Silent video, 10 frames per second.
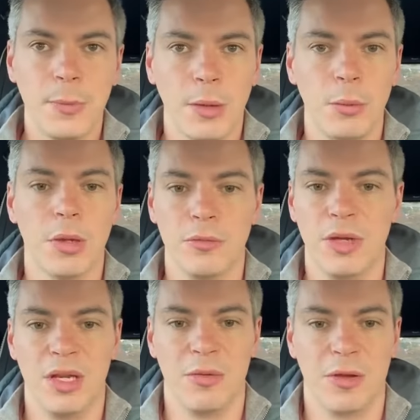we can
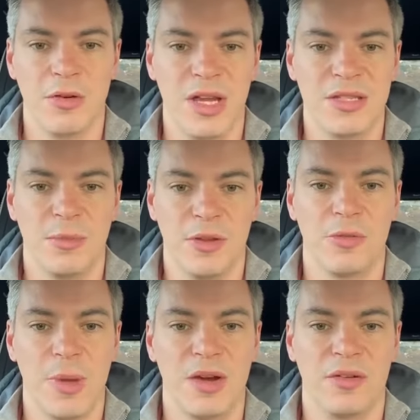really create something
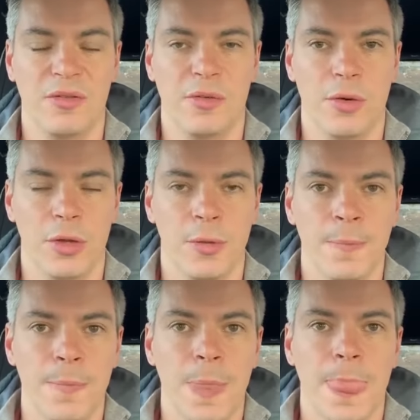special for you.
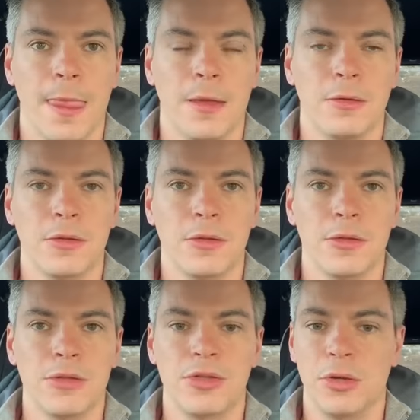
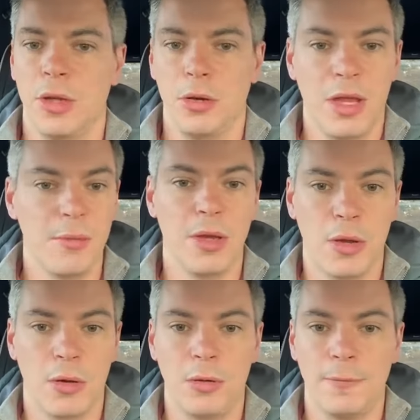So, you know, give me a
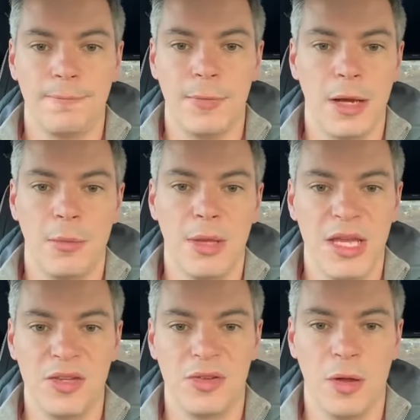call. My number
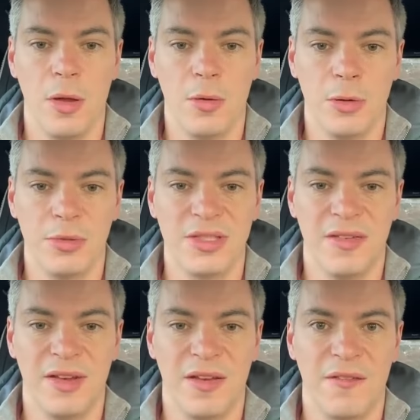is
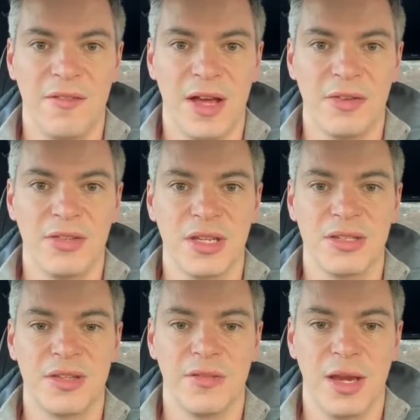
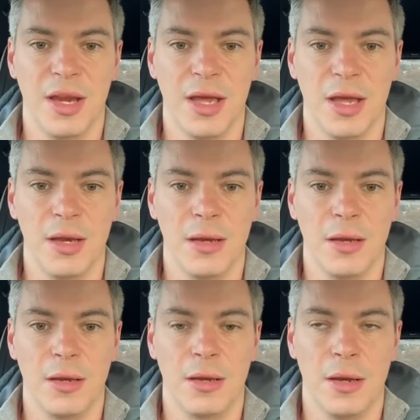077-567-8990,
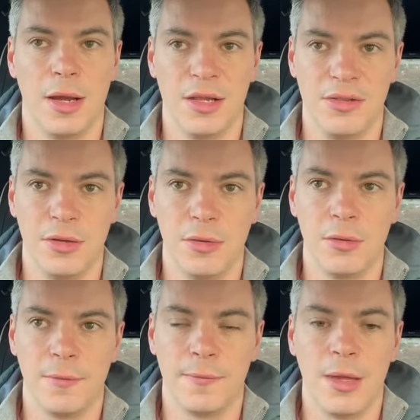
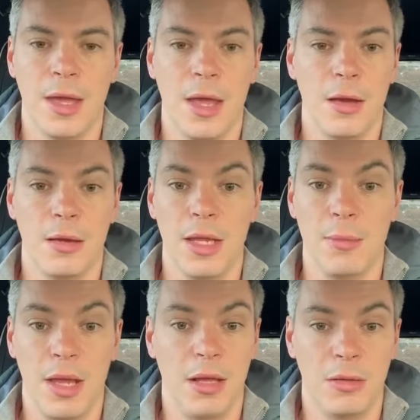and
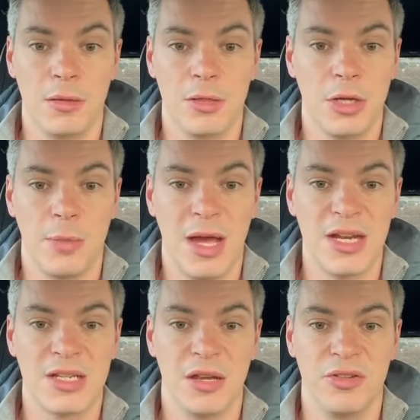email
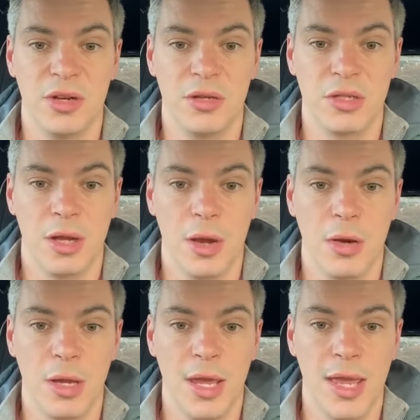
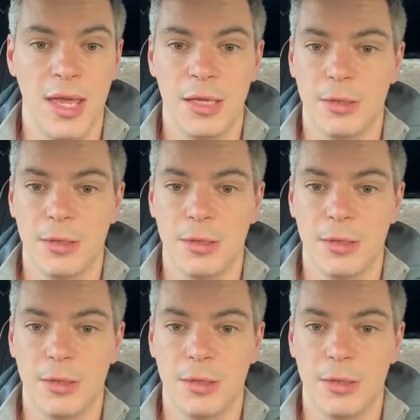tom@ashdownjones.co.uk.